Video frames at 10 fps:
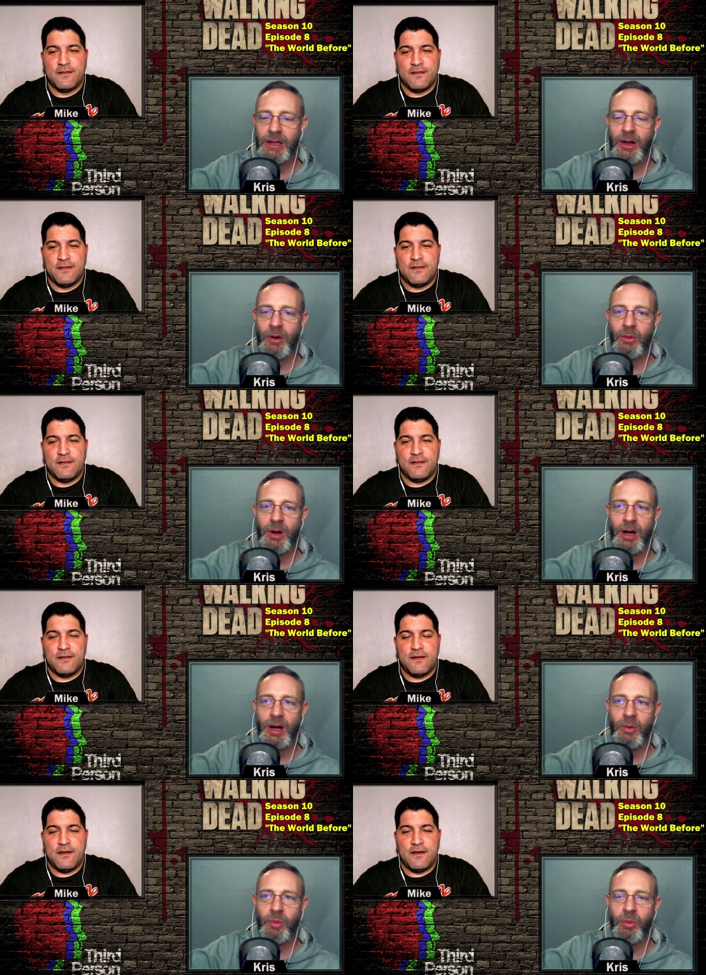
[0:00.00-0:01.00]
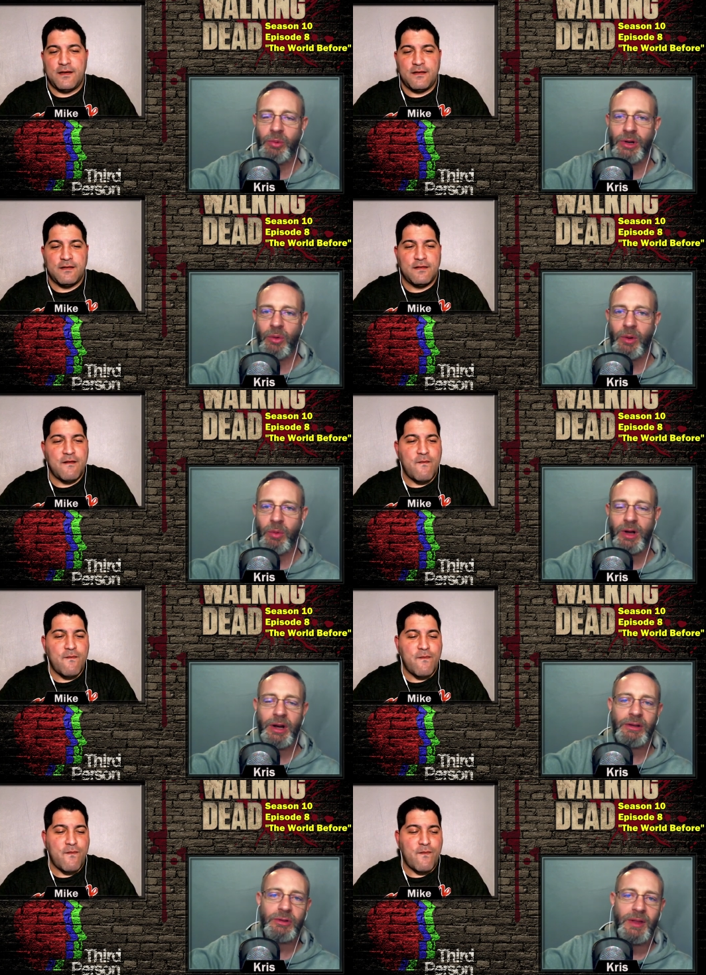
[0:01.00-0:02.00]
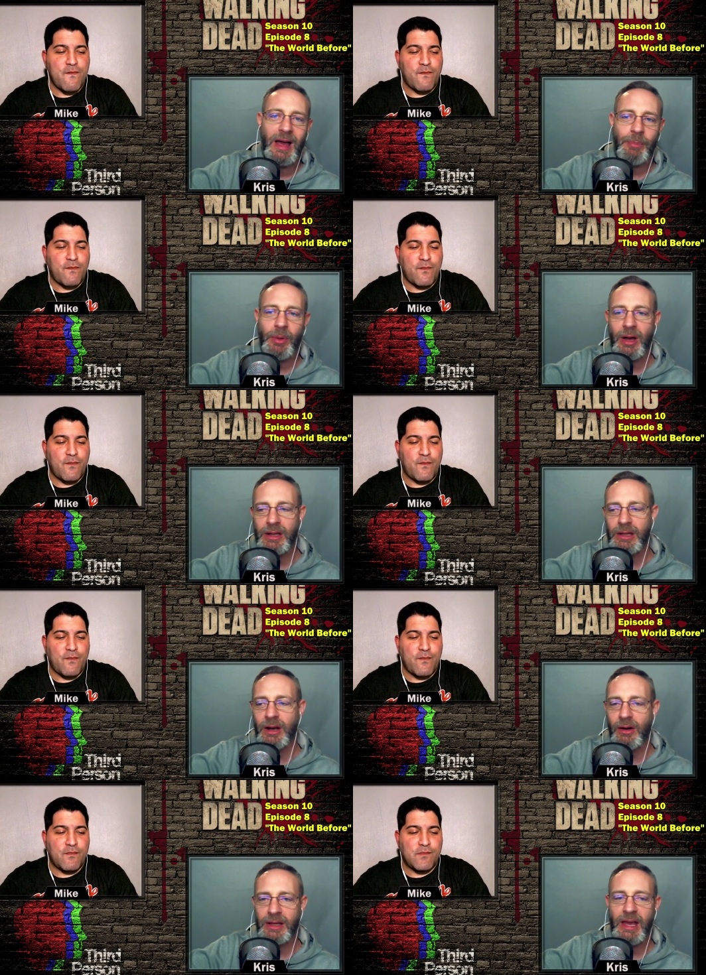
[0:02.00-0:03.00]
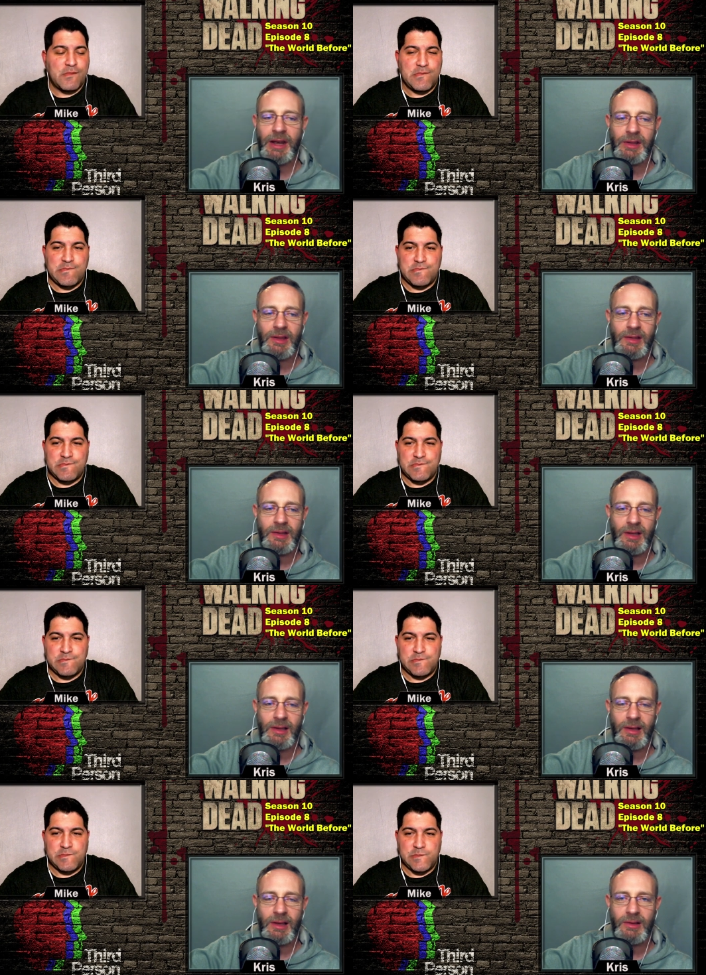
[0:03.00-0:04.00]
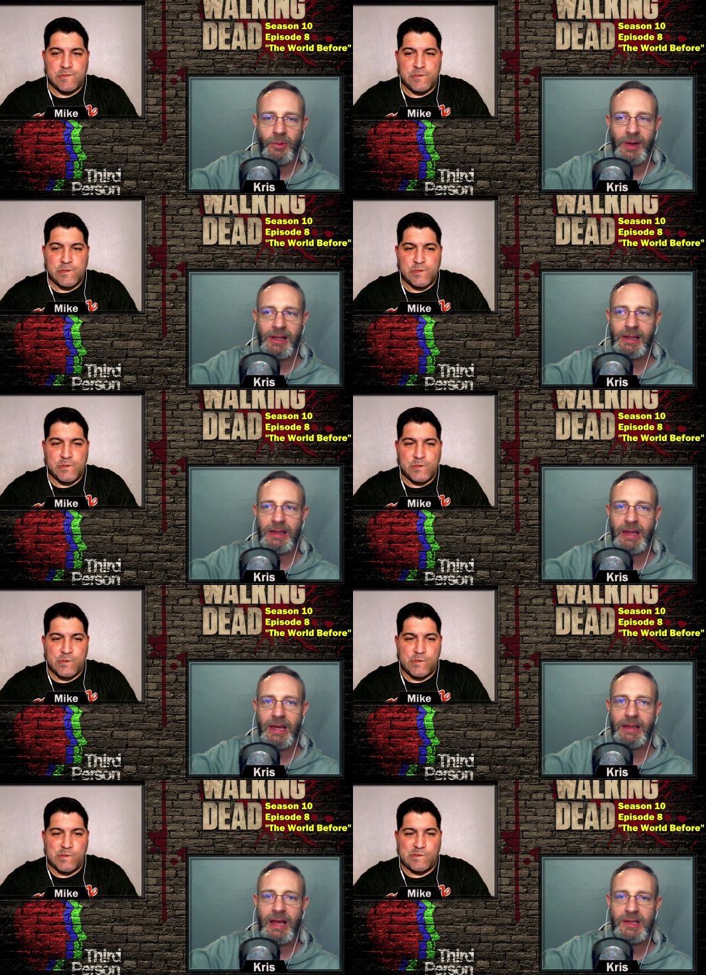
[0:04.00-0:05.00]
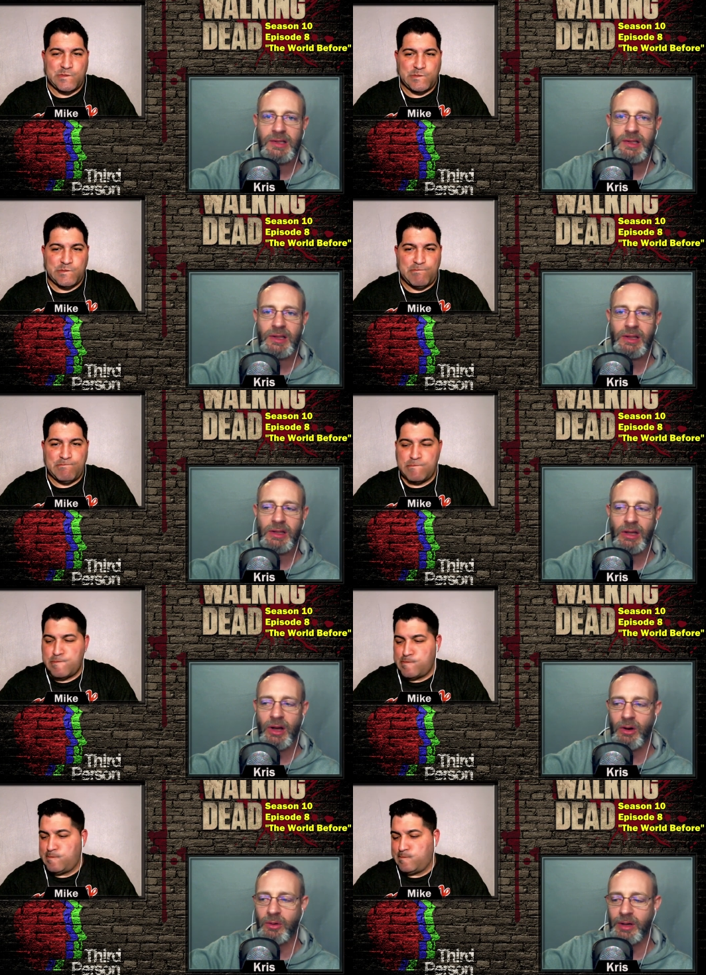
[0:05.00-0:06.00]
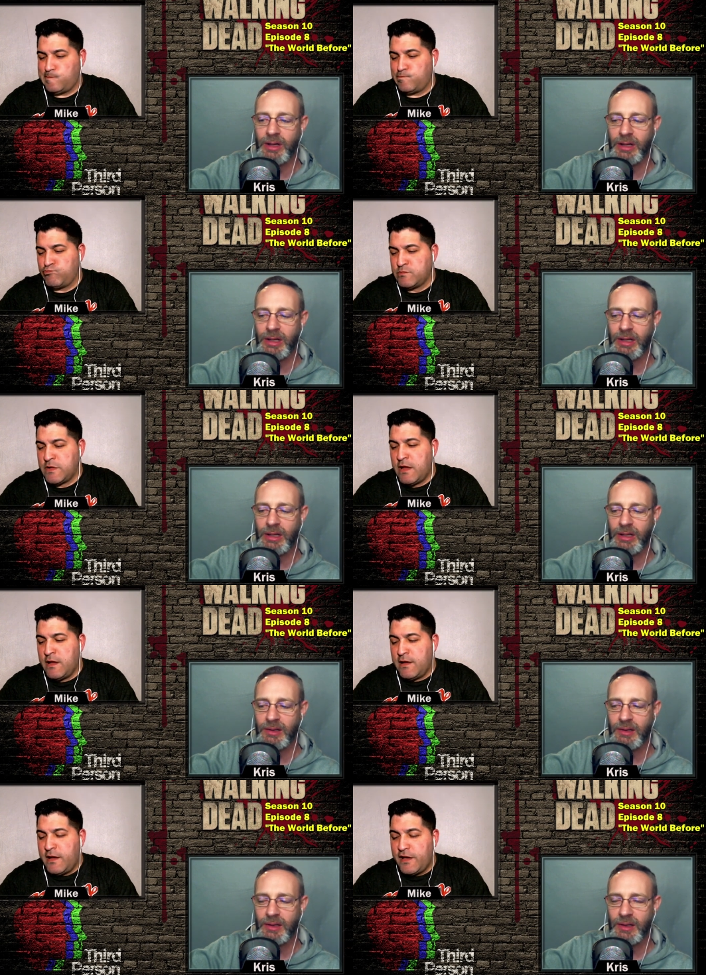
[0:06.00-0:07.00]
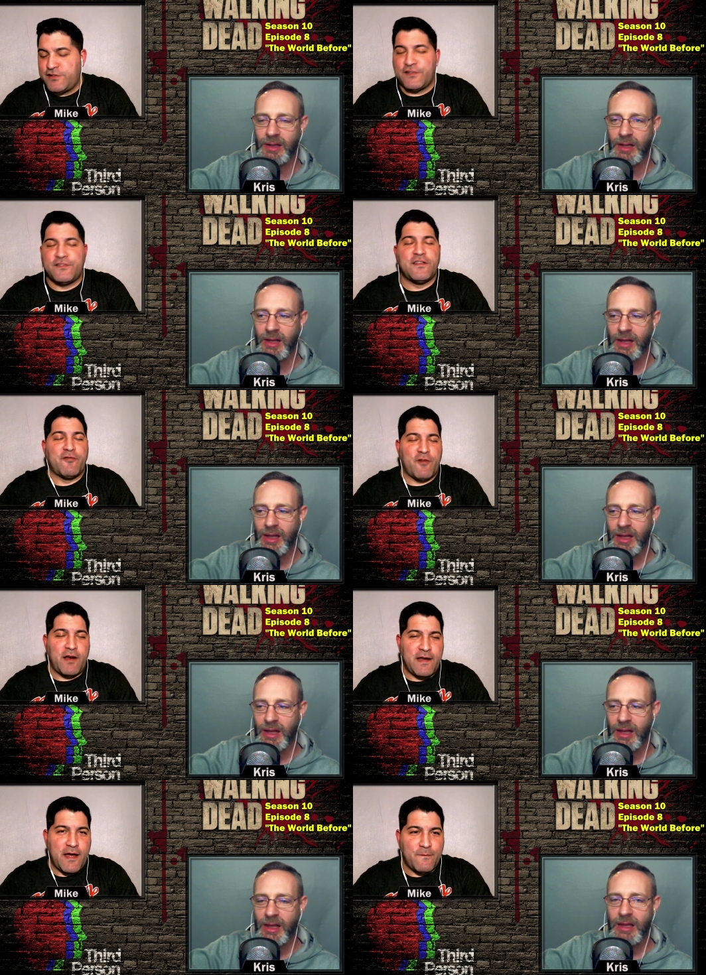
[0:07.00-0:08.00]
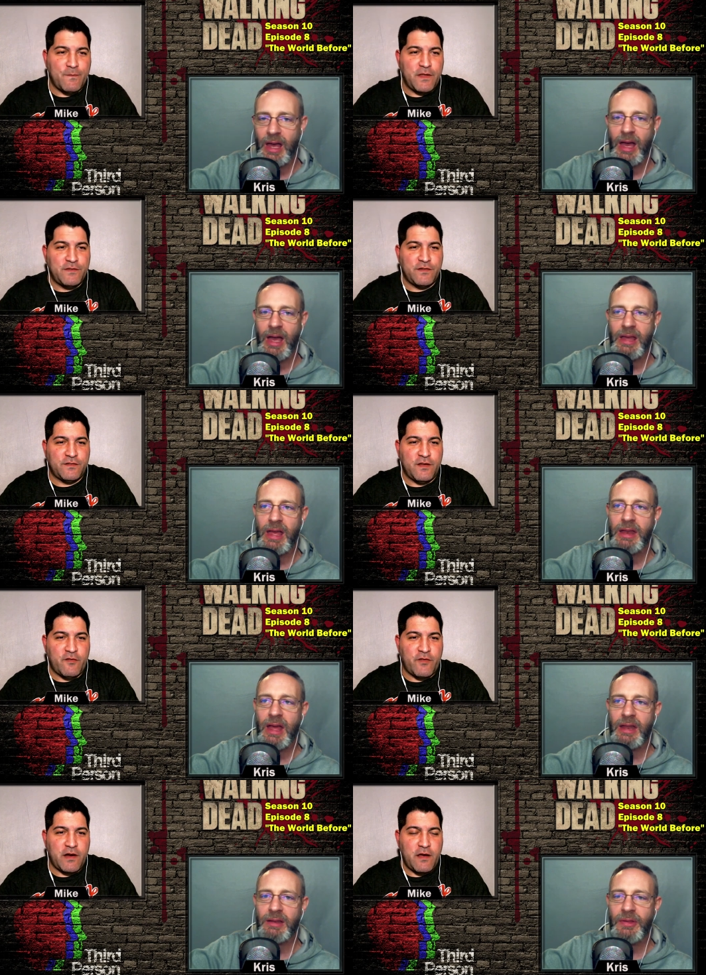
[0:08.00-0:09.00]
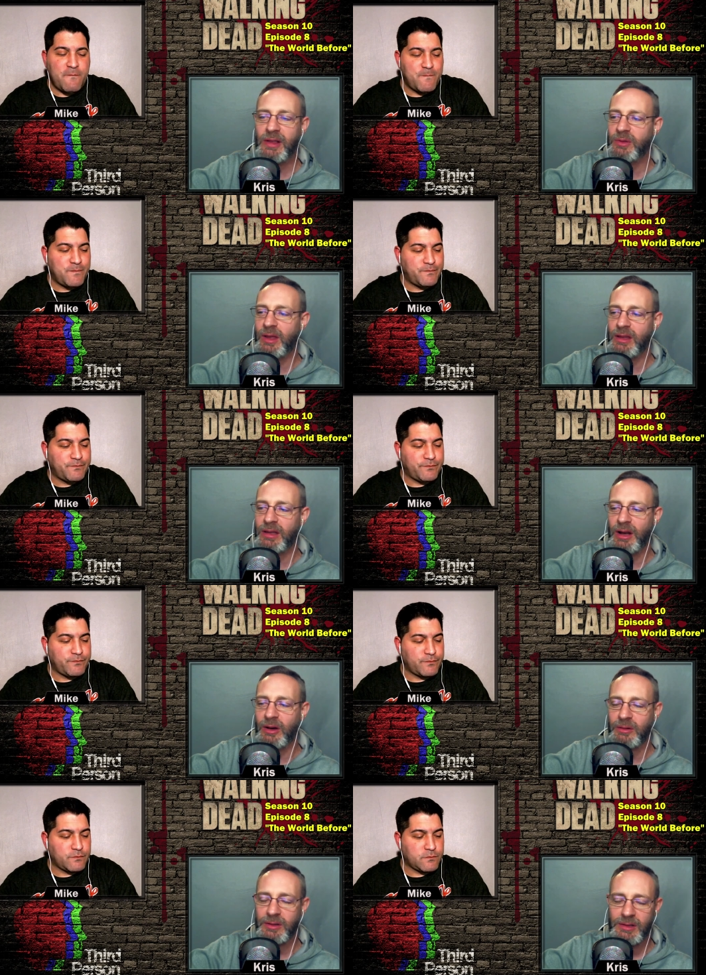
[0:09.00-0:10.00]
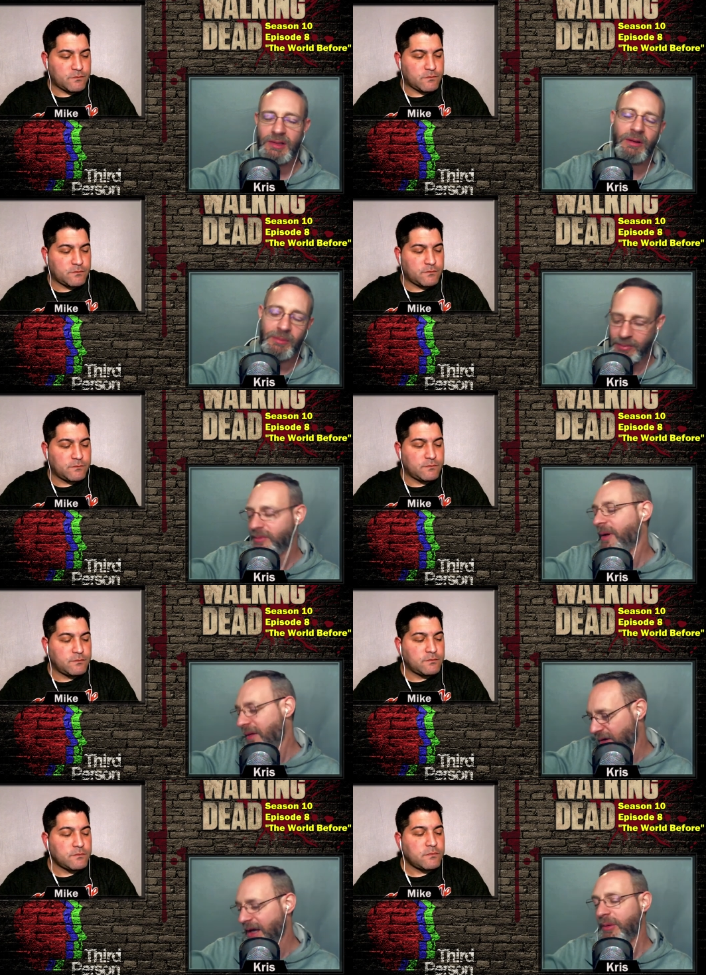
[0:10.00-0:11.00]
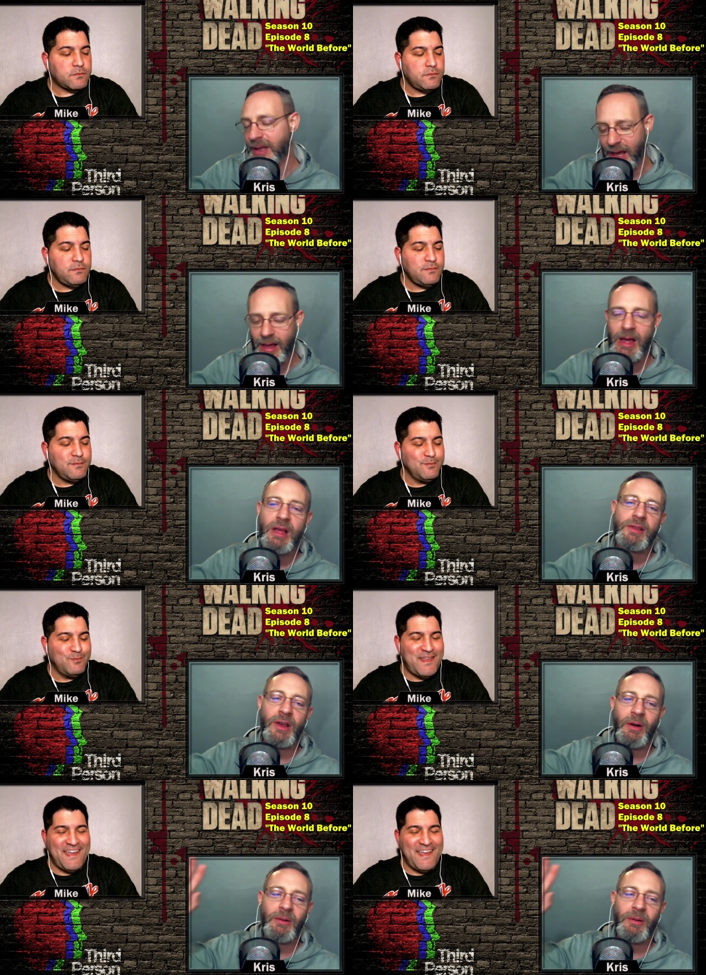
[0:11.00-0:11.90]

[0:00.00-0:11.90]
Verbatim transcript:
Speaker 1: know, uh, you know, we were gonna do that, but you know, again, it, it's a it's a weekly thing that's you know,
Speaker 2: it's, it's just tough right now.
Speaker 1: Yeah, just... and and things, you know, so whatever. Anyway, yeah, so.